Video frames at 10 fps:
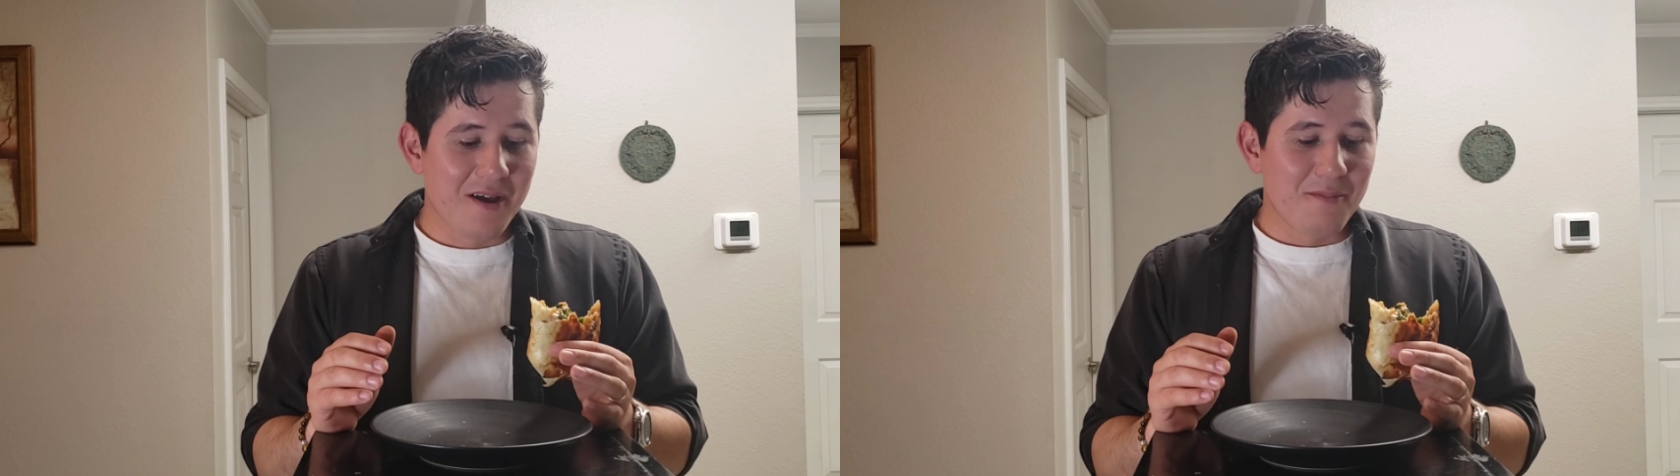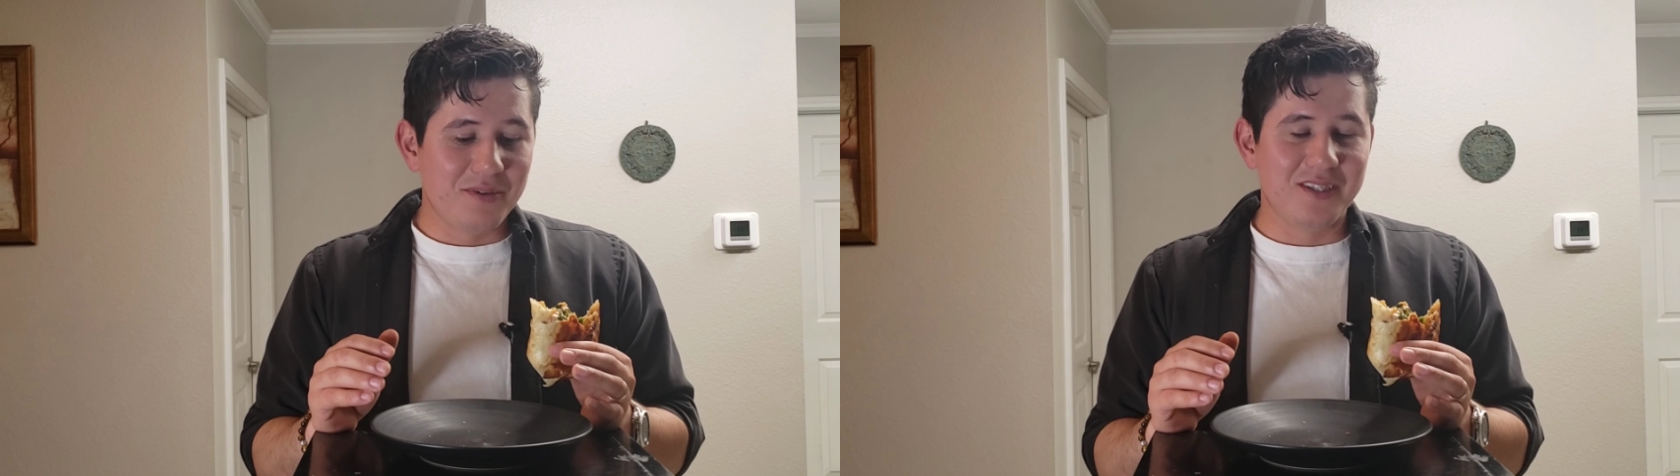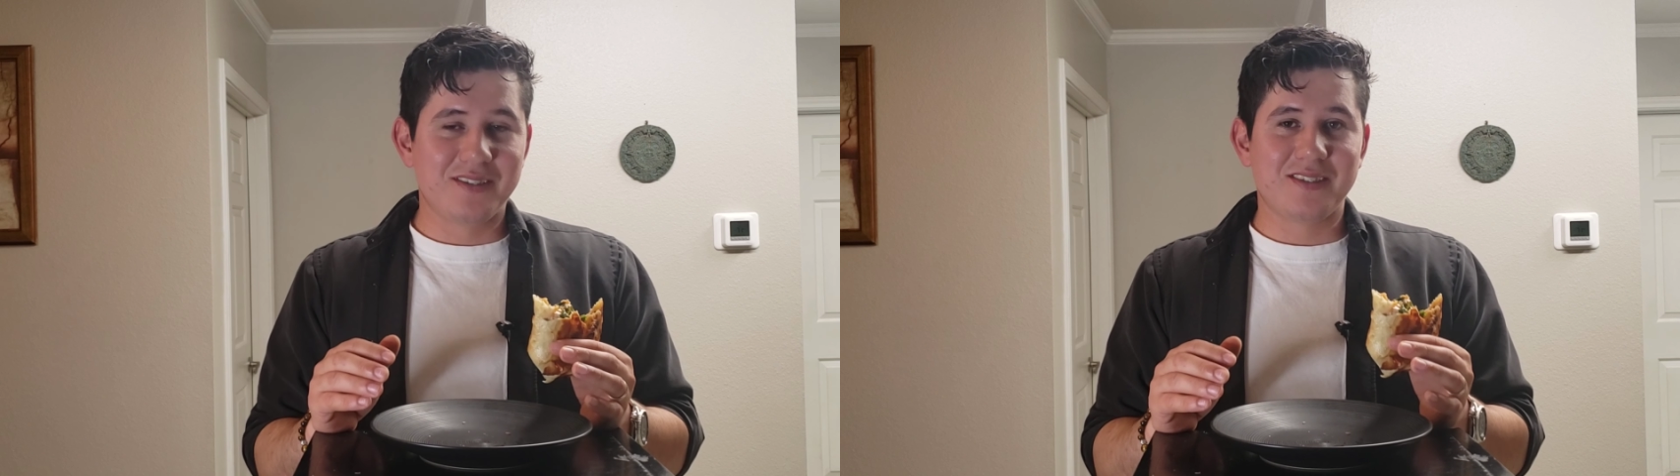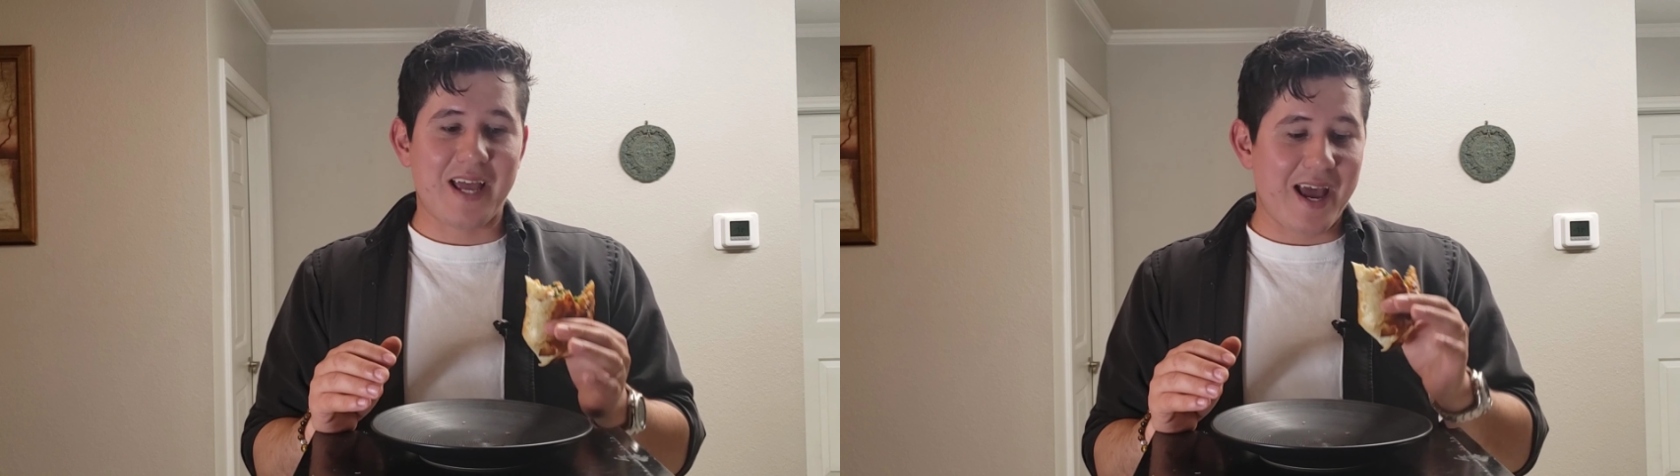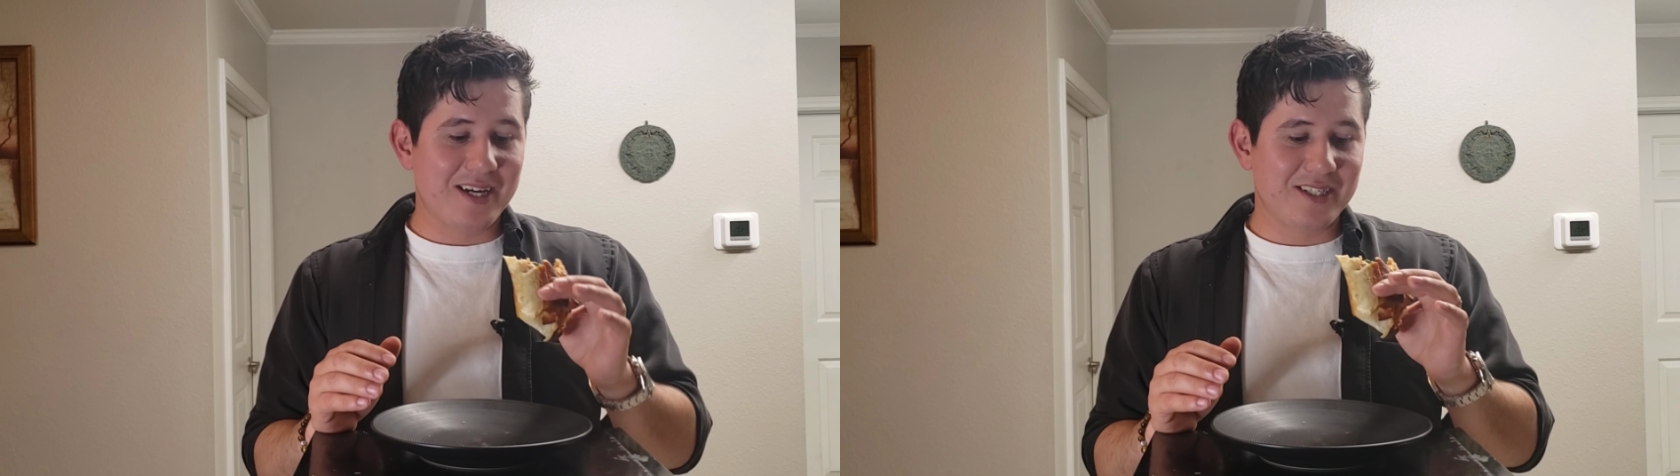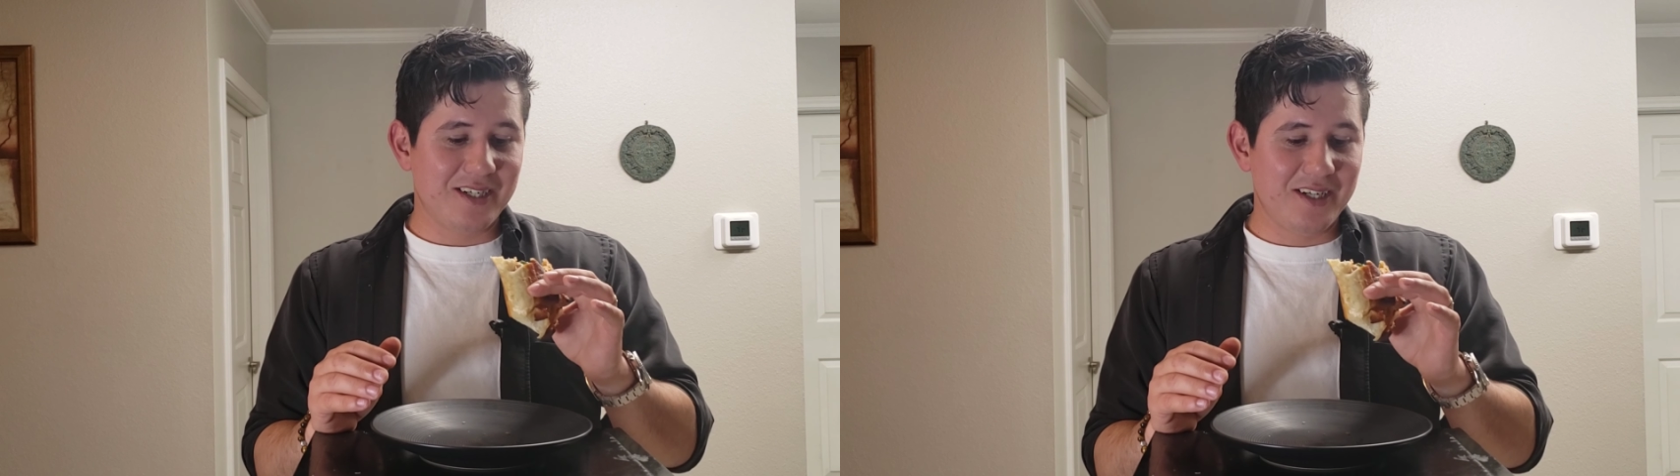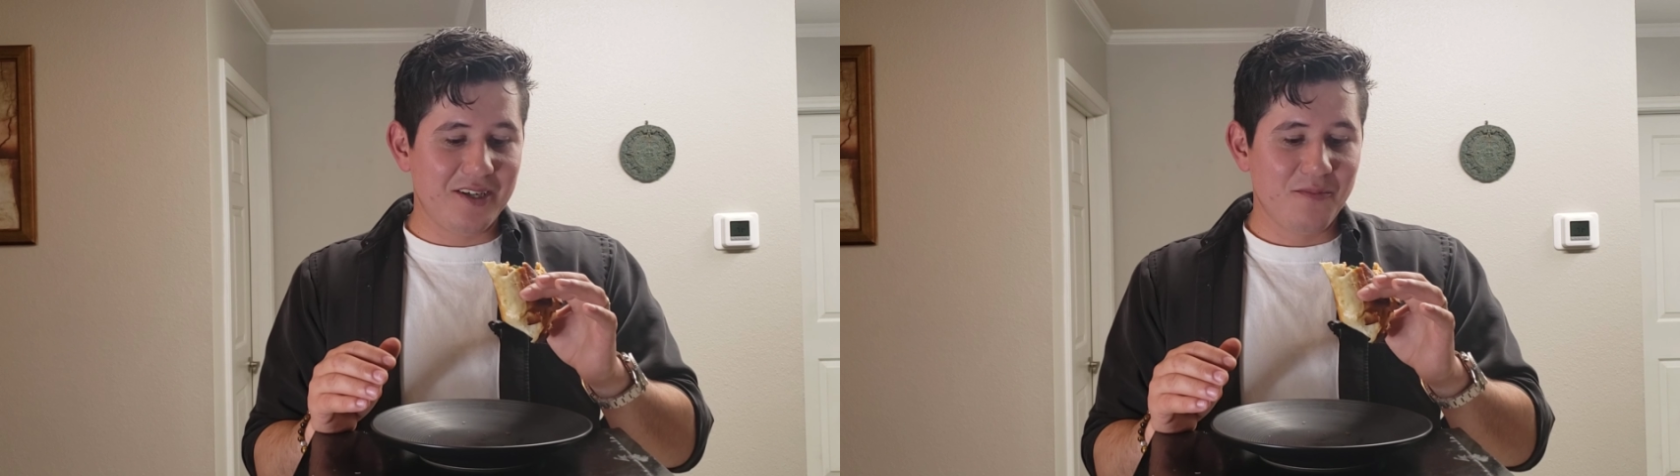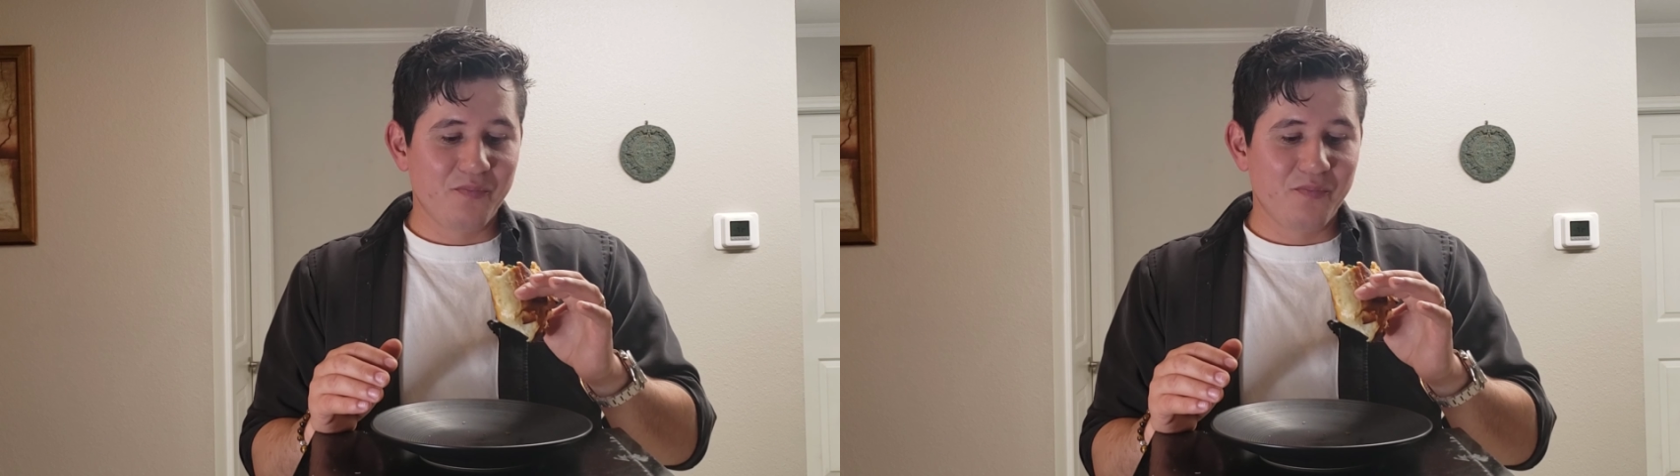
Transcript: but this is actually